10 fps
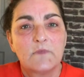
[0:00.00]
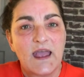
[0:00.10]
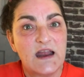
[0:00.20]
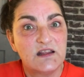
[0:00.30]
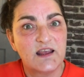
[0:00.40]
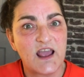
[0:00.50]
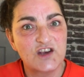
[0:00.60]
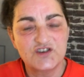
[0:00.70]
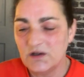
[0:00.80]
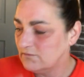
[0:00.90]
Anything
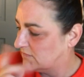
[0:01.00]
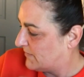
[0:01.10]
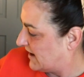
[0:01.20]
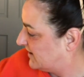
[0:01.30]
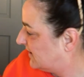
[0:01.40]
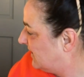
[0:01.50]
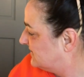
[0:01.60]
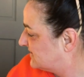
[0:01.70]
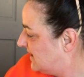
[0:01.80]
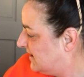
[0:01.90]
extra? The back of your
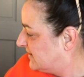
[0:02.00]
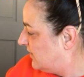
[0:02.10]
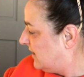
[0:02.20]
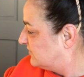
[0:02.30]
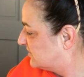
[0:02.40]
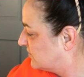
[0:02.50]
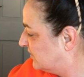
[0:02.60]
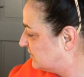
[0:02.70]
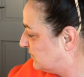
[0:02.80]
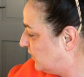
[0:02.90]
hands. Now I'm just going
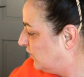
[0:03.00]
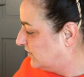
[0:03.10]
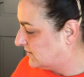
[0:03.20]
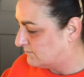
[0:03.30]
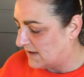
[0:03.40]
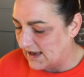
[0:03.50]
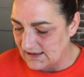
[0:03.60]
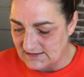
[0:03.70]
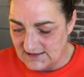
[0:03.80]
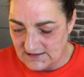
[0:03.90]
to put on my
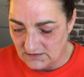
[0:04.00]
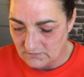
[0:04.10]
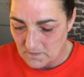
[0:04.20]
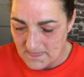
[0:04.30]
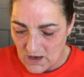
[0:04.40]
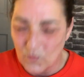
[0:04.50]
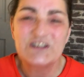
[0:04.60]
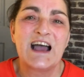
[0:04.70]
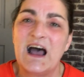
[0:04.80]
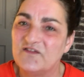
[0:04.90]
needle, which
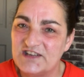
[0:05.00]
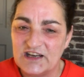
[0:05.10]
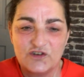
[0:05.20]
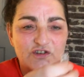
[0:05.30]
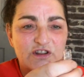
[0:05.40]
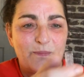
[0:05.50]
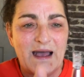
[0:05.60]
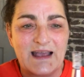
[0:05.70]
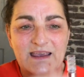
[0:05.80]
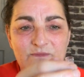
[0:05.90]
I have taken out in the
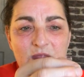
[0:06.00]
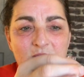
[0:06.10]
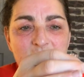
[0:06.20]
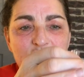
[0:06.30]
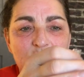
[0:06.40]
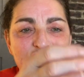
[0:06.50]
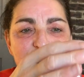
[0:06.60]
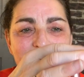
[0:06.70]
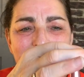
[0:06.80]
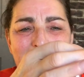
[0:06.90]
packet. Don't,
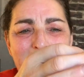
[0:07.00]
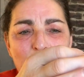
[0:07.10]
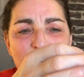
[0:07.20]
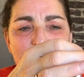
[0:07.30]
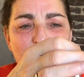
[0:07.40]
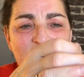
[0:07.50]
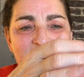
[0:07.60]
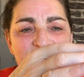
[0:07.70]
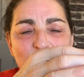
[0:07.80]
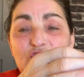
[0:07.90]
when you're putting this
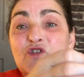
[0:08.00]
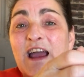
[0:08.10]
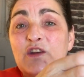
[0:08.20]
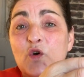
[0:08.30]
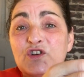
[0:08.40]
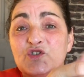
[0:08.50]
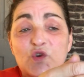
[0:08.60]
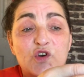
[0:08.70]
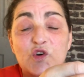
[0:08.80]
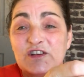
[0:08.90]
on, try not to
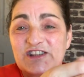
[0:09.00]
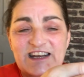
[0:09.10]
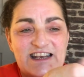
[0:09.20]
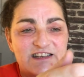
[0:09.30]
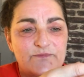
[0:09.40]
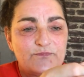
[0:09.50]
cross thread it.